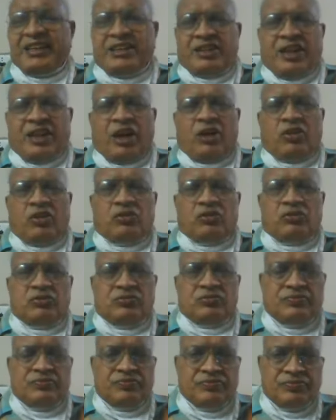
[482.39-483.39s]
Now
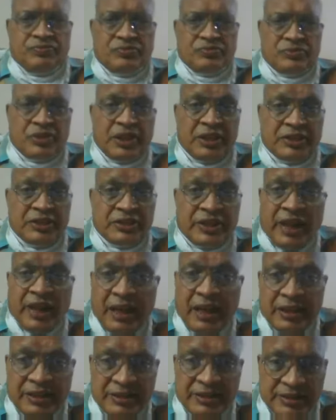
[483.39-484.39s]
it's
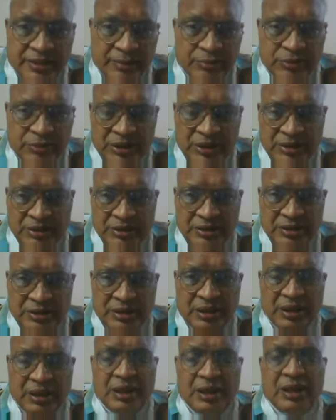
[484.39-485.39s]
really something,
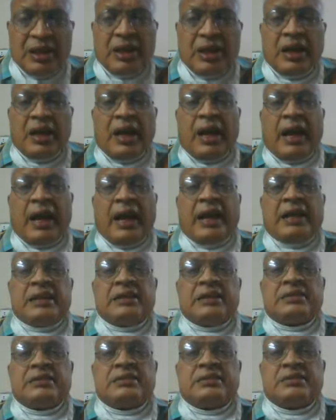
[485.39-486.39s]

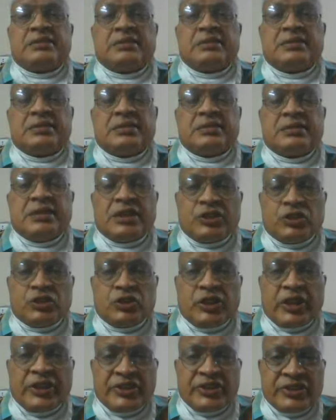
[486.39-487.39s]
and
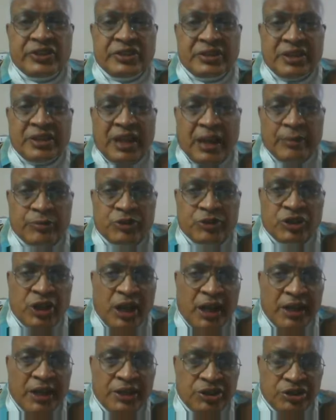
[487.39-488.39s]
that's the reason I'm
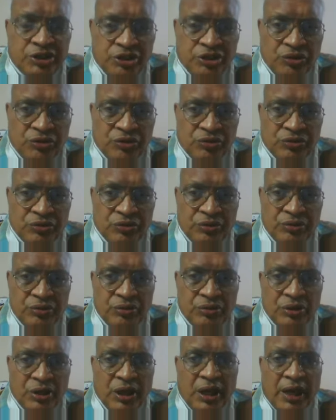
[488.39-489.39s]
trying
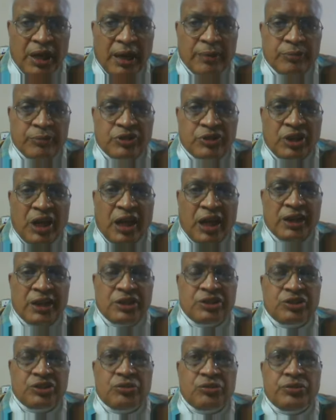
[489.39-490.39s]

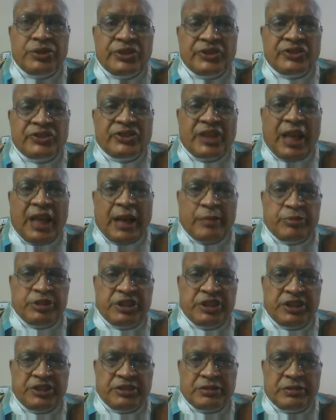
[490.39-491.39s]
to
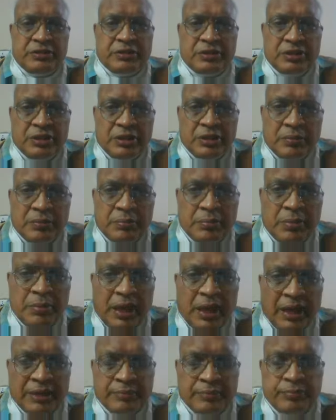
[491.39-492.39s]
disseminate
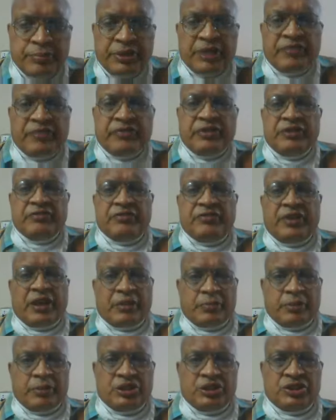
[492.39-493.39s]
my brief
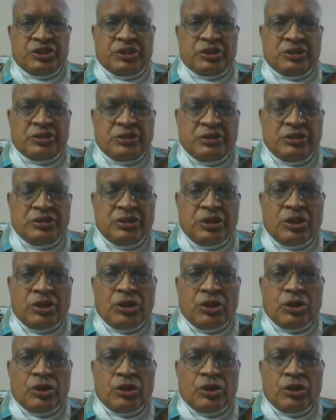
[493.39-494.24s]
information